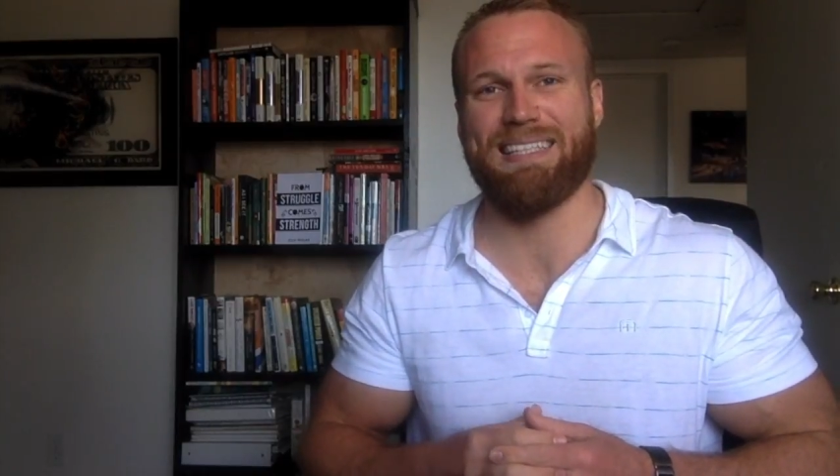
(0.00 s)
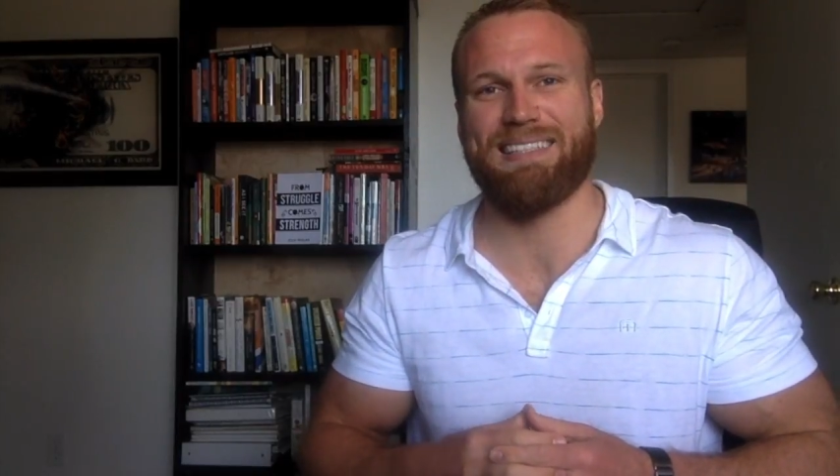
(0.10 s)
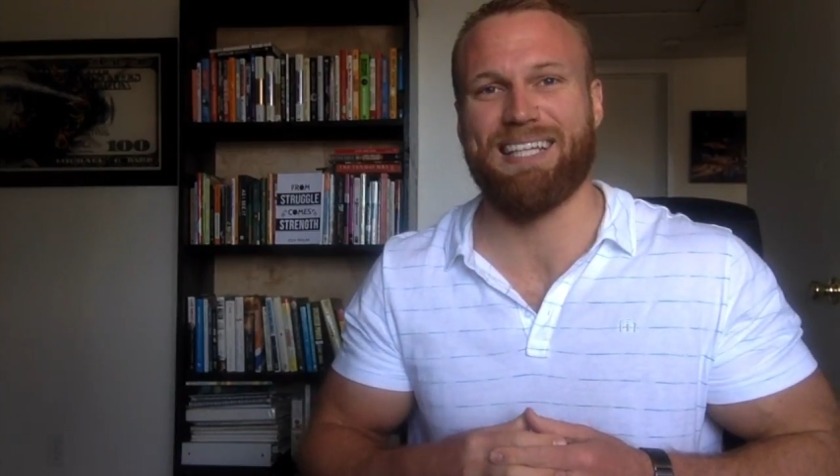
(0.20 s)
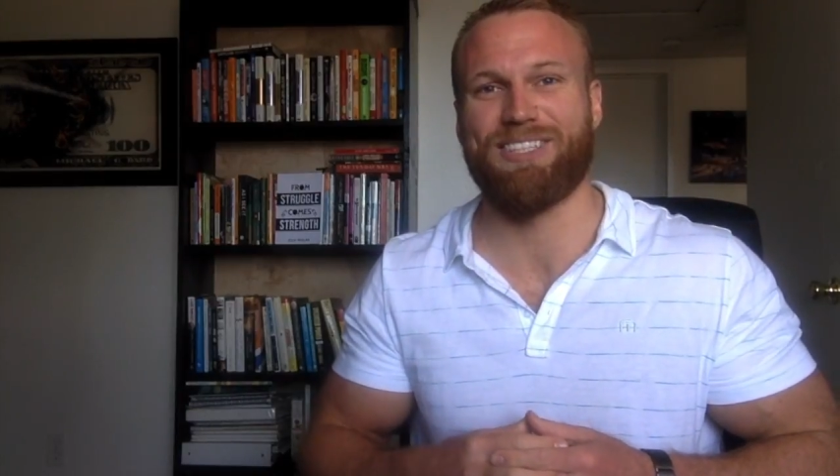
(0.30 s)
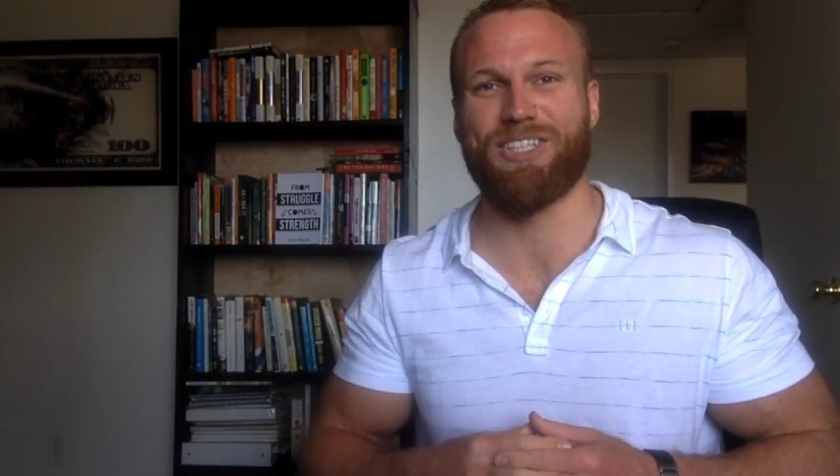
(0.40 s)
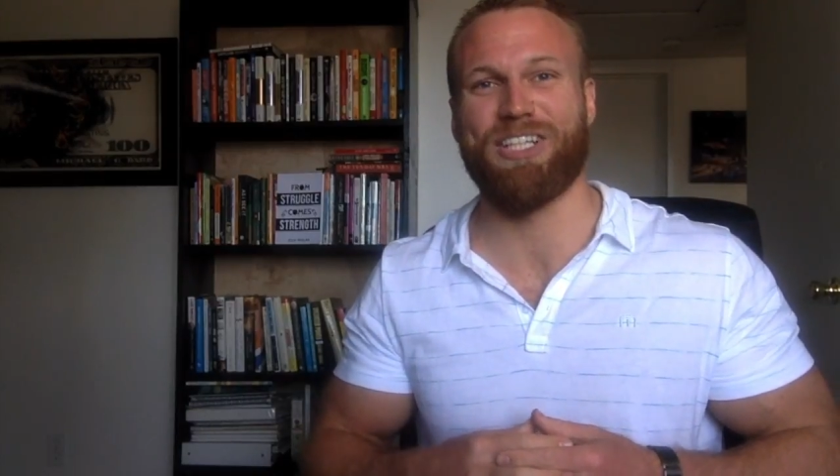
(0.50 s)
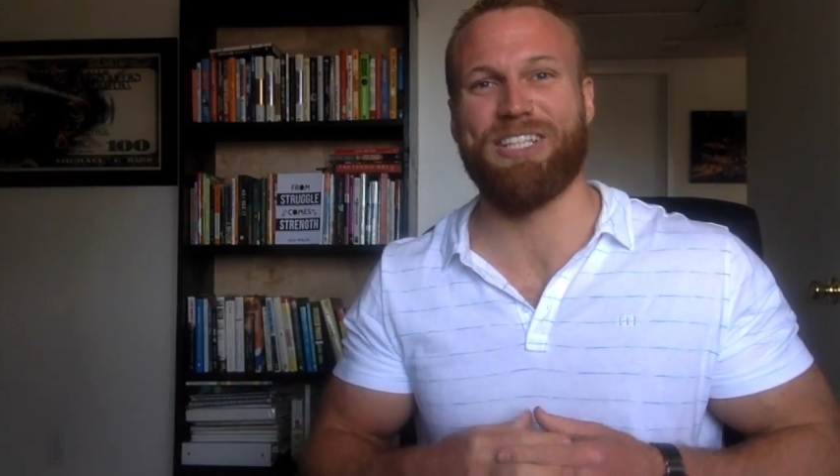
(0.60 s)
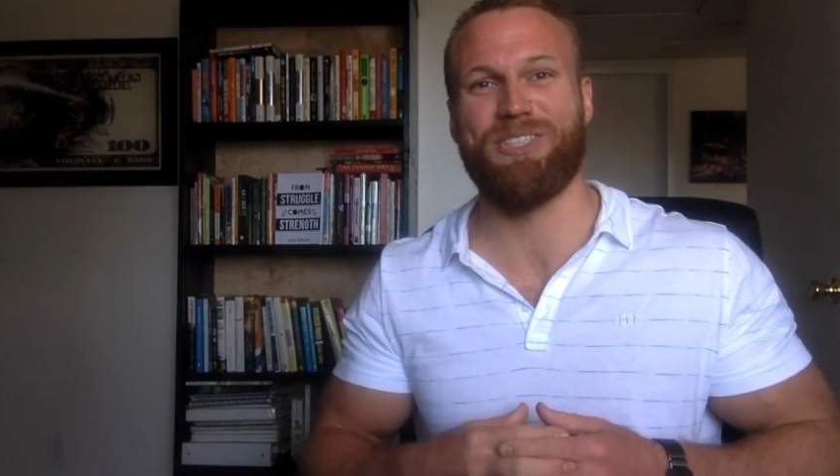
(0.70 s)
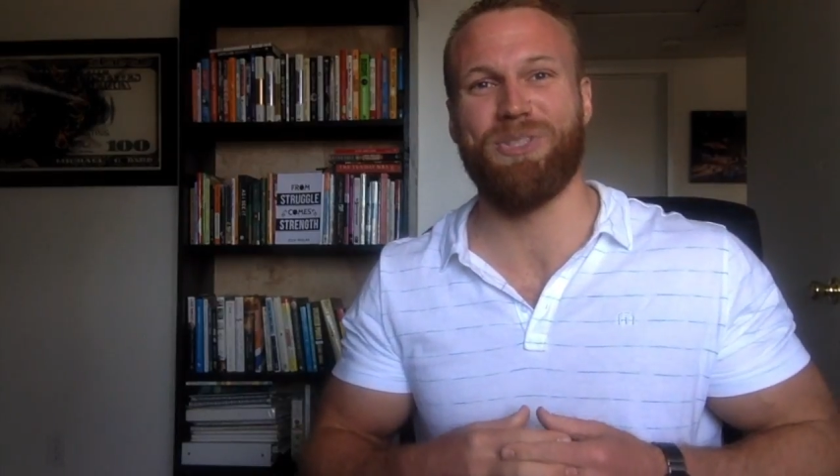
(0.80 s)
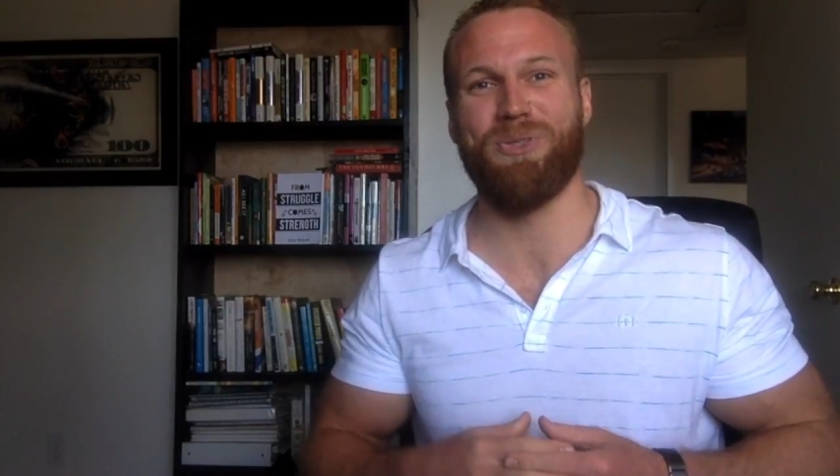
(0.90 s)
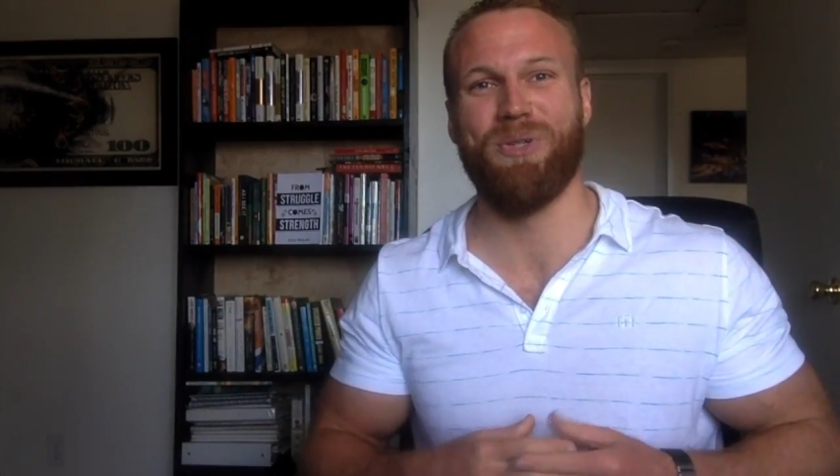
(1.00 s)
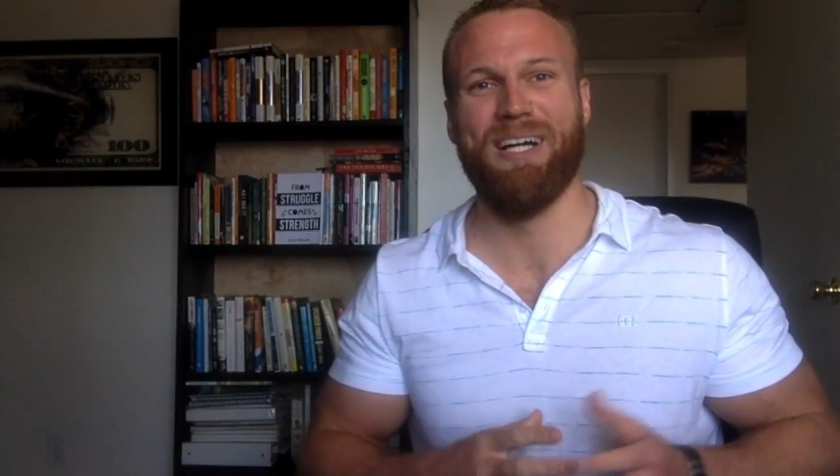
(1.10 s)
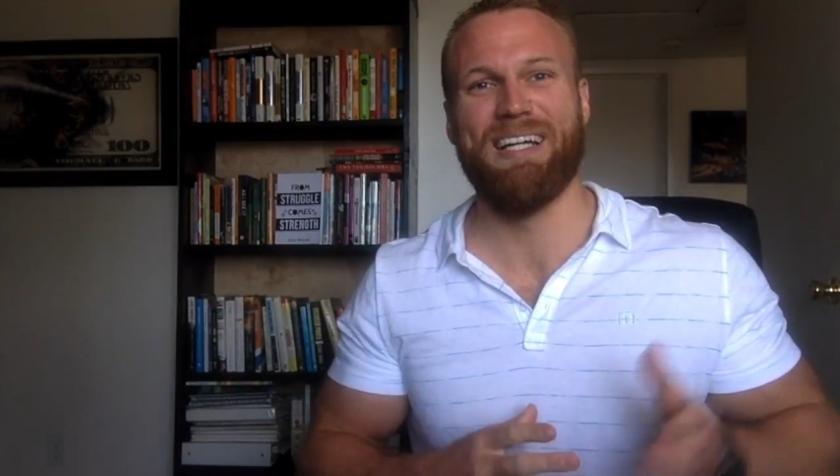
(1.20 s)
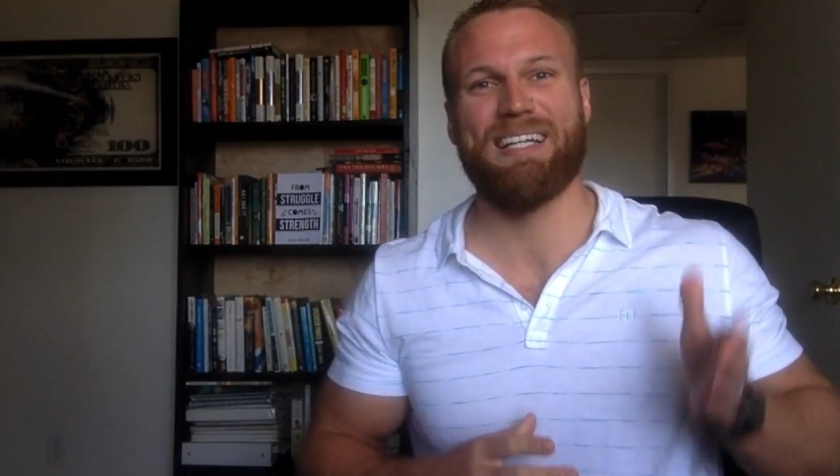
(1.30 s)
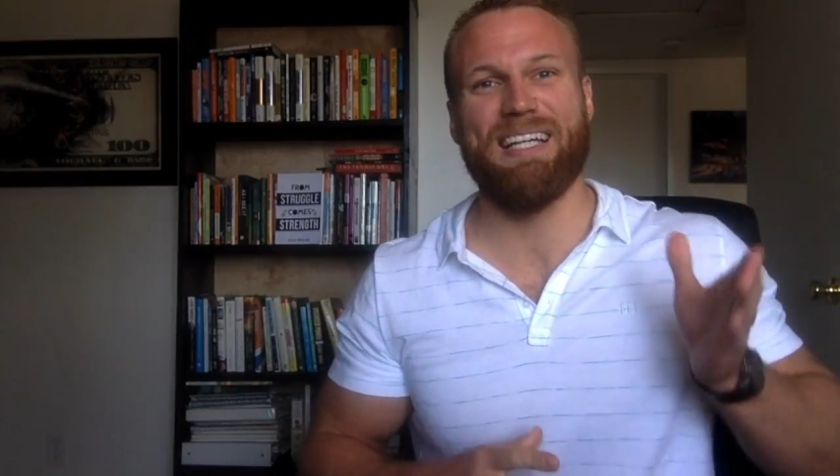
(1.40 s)
essentially, to
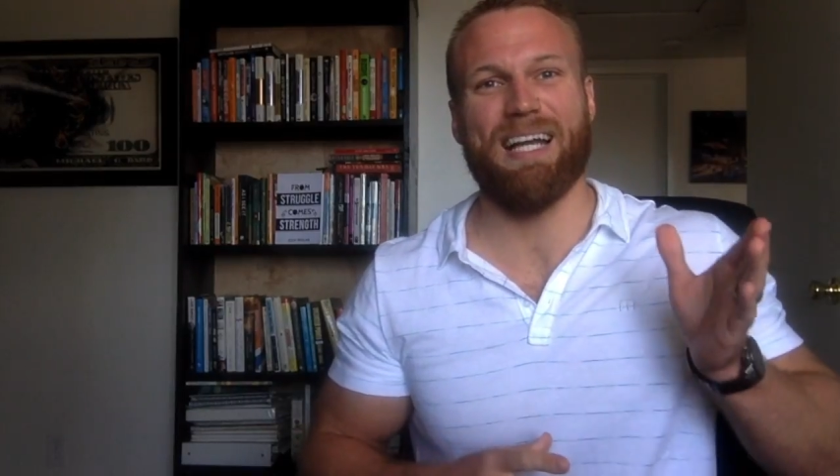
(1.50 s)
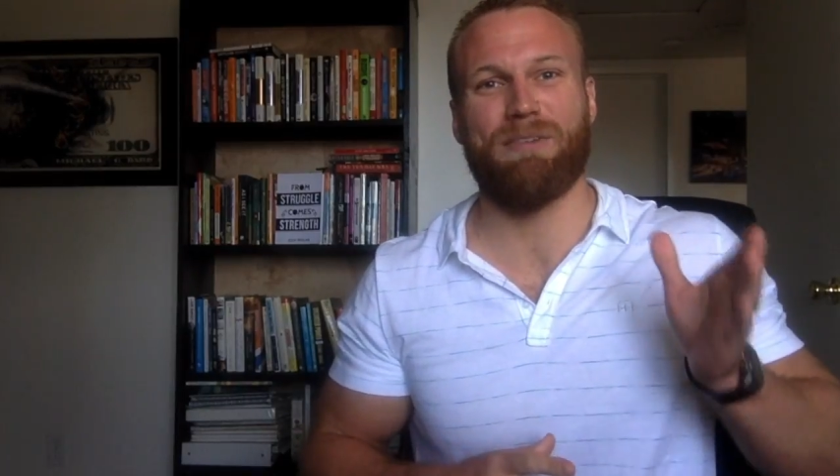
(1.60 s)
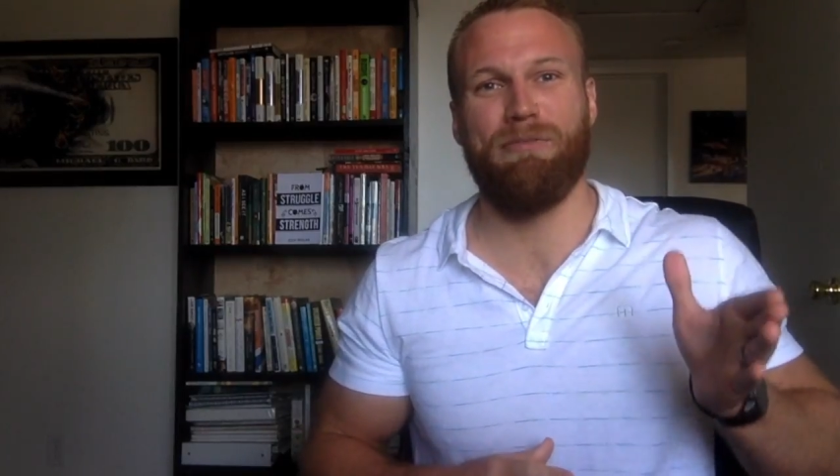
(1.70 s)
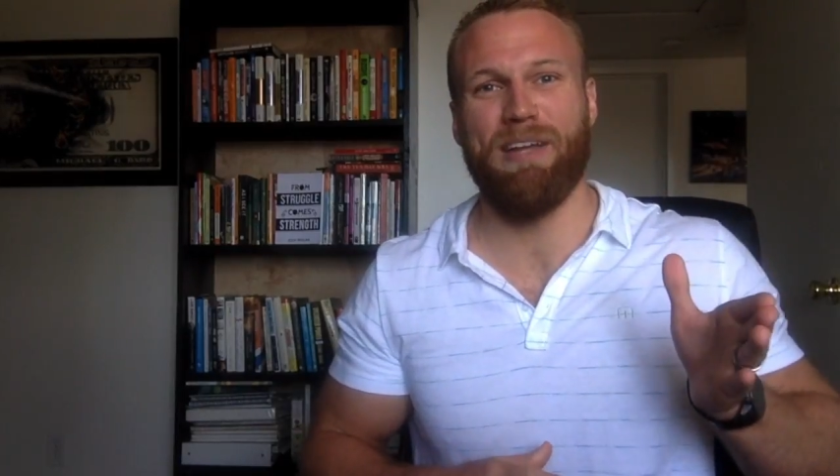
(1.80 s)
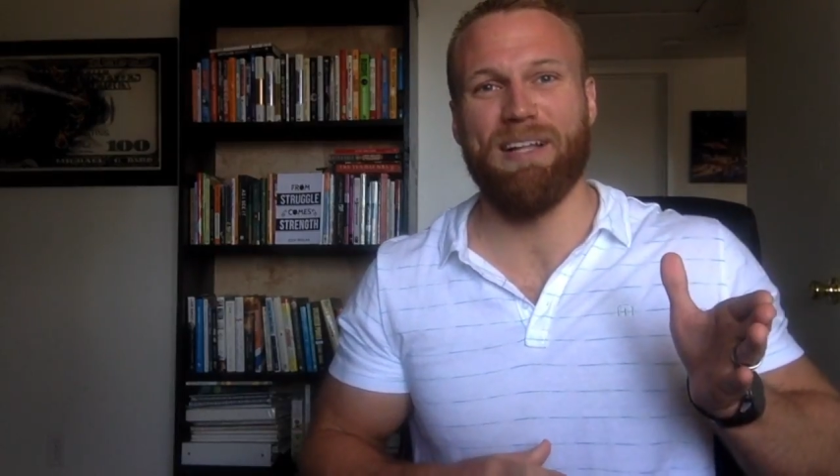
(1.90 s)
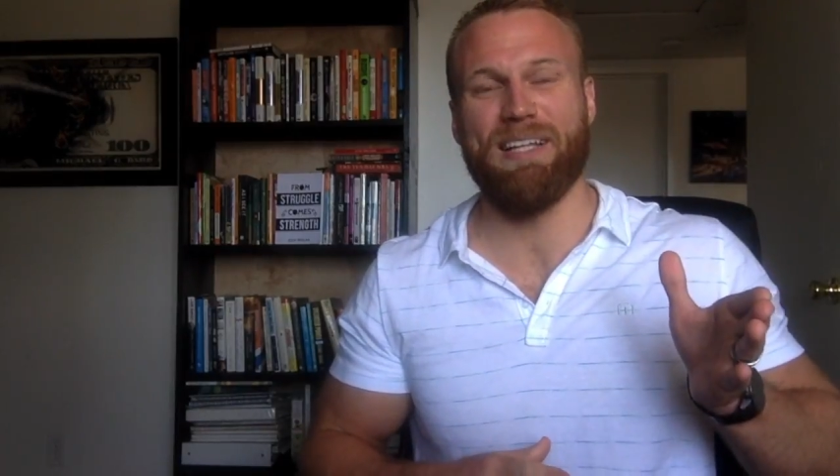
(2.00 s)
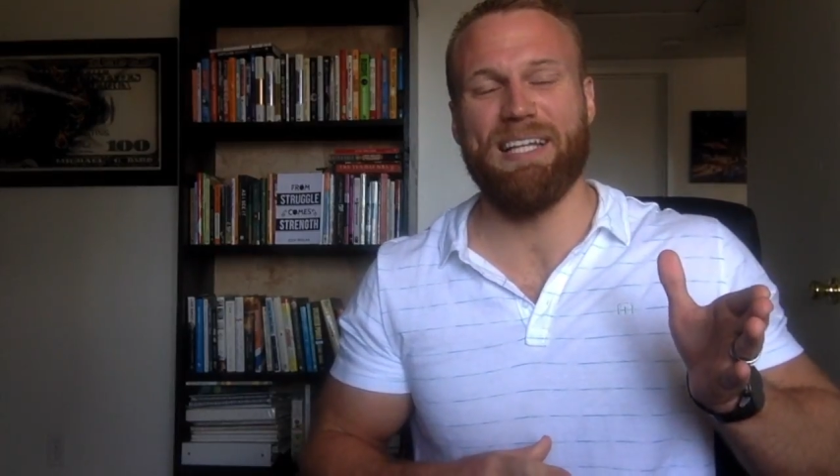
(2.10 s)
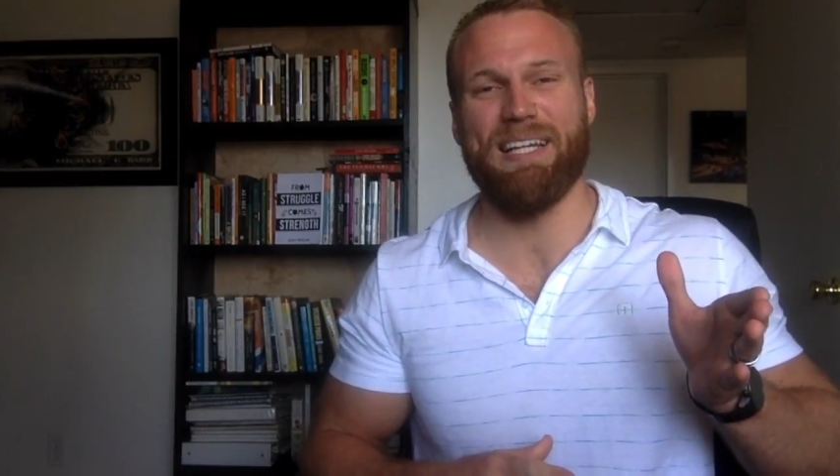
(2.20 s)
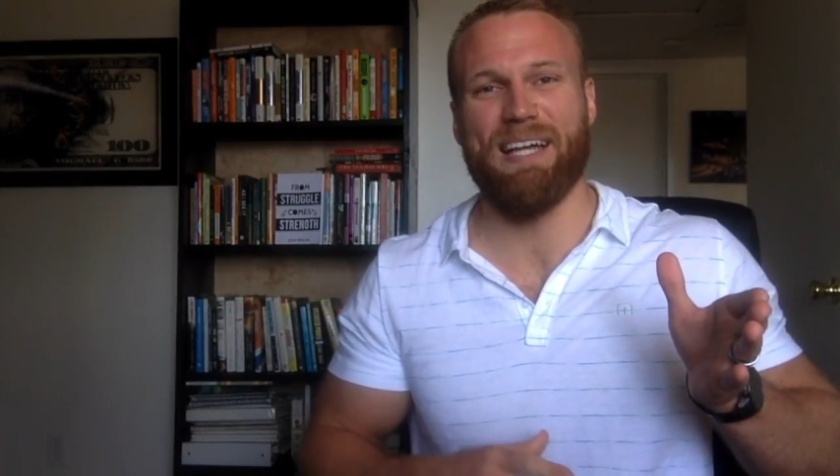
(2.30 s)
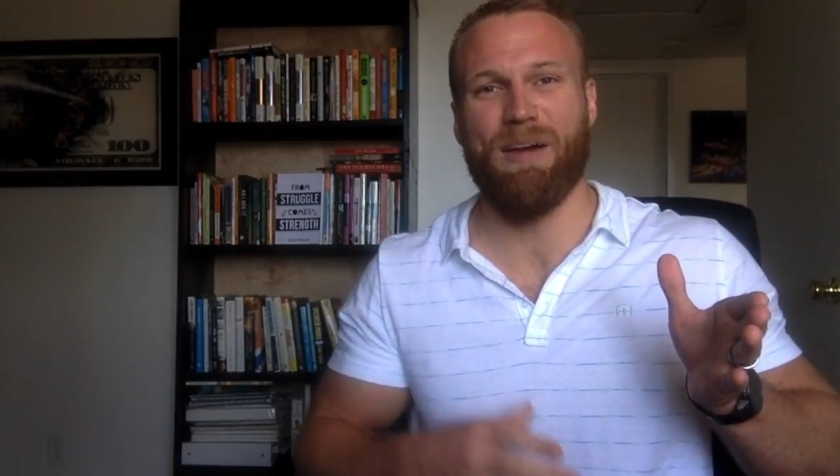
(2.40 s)
connect failing